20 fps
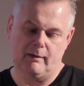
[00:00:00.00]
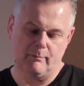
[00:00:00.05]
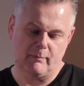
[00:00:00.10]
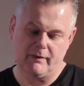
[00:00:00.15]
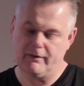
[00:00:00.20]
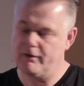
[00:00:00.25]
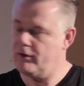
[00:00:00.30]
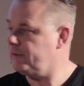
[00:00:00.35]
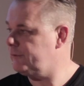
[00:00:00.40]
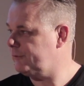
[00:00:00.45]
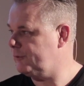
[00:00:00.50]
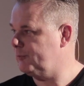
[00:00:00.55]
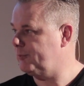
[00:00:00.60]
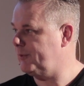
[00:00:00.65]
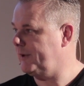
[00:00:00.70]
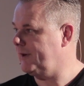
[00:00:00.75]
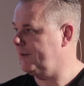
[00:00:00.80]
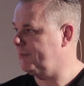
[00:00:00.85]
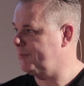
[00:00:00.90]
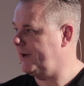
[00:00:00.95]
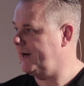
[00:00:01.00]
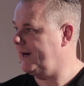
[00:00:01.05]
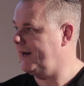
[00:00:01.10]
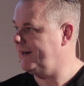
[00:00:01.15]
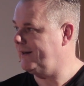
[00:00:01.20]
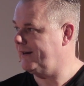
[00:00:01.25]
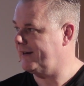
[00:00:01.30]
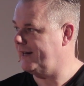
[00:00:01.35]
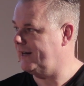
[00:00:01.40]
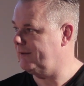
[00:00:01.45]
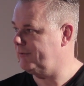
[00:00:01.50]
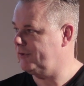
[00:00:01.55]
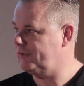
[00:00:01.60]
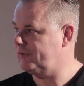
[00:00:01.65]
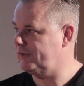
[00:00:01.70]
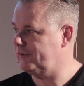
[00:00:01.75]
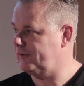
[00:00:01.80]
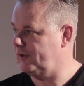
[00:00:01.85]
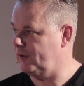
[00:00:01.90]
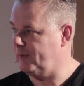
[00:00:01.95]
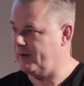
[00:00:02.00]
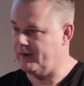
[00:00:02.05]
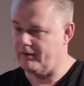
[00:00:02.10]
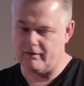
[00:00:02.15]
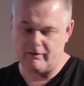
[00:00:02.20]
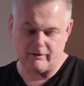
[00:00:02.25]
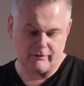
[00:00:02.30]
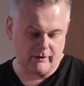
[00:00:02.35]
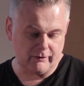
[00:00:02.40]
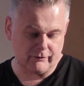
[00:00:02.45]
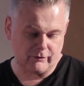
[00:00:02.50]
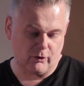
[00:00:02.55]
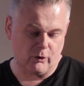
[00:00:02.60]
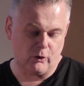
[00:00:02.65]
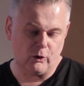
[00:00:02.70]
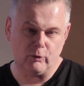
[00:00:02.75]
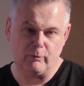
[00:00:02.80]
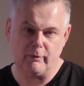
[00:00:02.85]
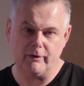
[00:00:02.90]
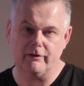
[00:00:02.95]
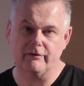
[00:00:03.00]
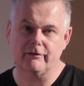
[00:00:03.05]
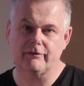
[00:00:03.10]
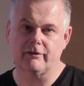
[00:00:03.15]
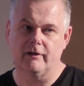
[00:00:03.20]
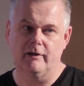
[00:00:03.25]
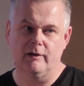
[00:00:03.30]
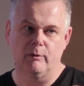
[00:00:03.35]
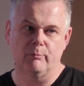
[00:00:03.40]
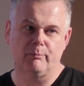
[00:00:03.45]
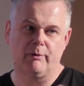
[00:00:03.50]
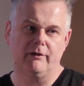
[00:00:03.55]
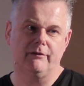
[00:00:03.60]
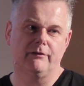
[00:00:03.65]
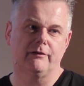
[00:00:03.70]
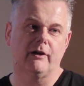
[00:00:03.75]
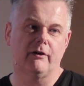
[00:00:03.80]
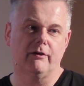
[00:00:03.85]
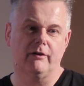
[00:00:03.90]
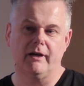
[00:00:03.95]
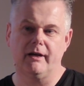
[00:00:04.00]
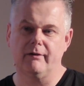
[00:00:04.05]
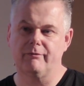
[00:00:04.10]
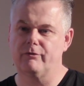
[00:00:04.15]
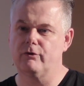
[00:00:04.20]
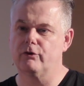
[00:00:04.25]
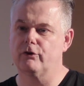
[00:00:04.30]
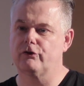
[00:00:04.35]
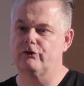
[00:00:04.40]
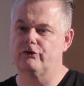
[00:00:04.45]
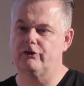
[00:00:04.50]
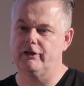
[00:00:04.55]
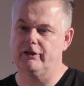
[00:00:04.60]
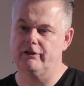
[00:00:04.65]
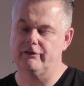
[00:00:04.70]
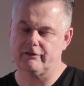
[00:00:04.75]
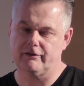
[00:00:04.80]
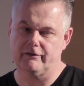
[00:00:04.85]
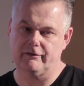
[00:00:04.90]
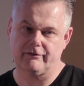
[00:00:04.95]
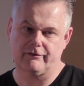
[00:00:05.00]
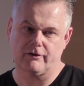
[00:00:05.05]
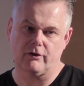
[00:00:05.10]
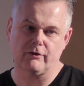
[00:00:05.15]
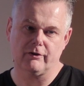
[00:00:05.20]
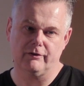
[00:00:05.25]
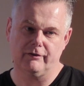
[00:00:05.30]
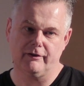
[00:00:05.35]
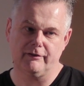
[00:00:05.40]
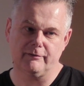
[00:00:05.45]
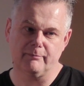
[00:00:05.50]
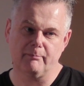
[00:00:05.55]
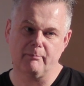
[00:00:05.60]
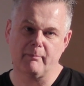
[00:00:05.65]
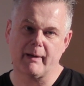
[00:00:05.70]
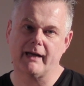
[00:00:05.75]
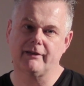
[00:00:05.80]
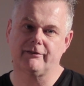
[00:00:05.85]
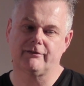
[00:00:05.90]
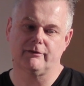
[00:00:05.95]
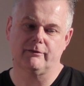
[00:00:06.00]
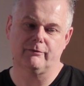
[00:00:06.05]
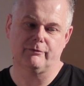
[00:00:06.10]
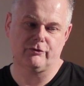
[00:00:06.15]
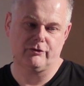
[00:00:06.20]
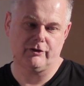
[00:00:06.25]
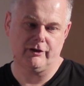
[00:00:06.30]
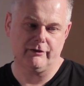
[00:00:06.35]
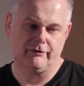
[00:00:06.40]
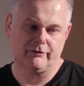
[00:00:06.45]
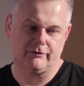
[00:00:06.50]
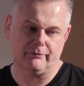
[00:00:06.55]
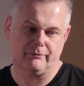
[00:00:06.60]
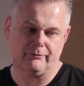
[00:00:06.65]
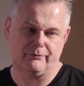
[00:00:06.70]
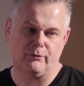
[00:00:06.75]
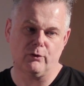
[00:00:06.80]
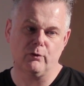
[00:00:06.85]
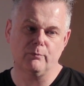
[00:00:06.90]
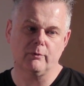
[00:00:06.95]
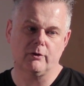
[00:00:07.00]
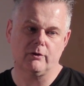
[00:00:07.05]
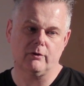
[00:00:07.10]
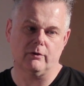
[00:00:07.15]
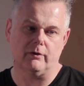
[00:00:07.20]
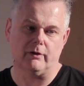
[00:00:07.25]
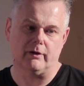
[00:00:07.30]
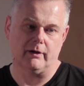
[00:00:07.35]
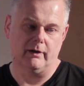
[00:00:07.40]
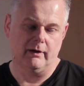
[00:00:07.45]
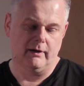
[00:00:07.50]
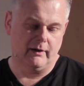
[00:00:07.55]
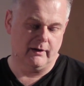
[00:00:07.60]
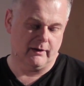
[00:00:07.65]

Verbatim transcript: um, and they also bring, bring it in a kind of interesting way that it's always printed out in A four sheets and stuck in these massive sheets of foam core